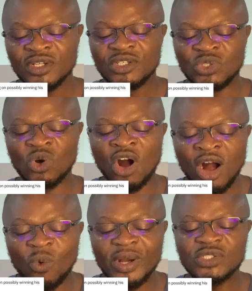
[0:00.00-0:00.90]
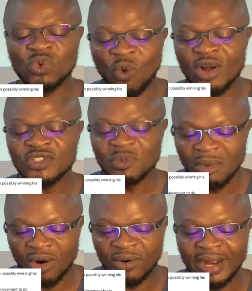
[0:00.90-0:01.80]
you always want
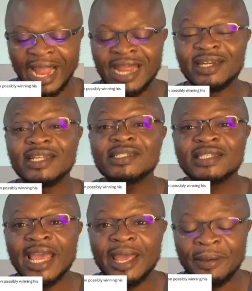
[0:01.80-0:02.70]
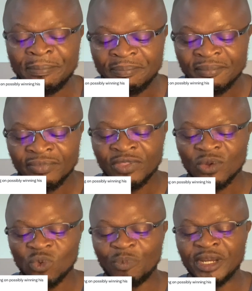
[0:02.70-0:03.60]
more. And this game
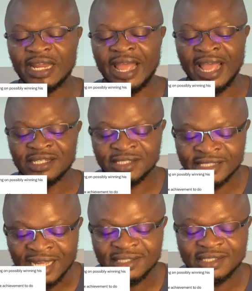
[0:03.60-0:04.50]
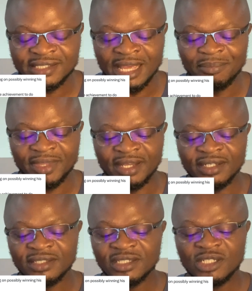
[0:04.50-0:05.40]
will be the exact same
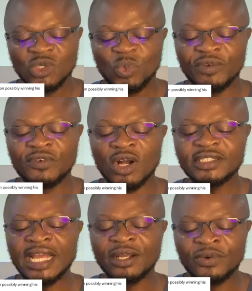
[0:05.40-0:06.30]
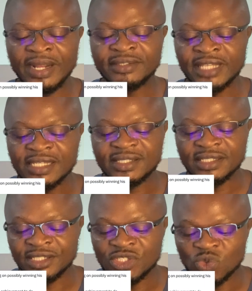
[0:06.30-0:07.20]
thing. We've got a great
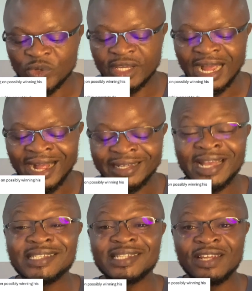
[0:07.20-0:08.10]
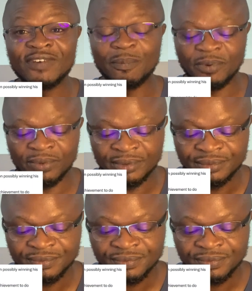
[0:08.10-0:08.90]
test this week against Liverpool.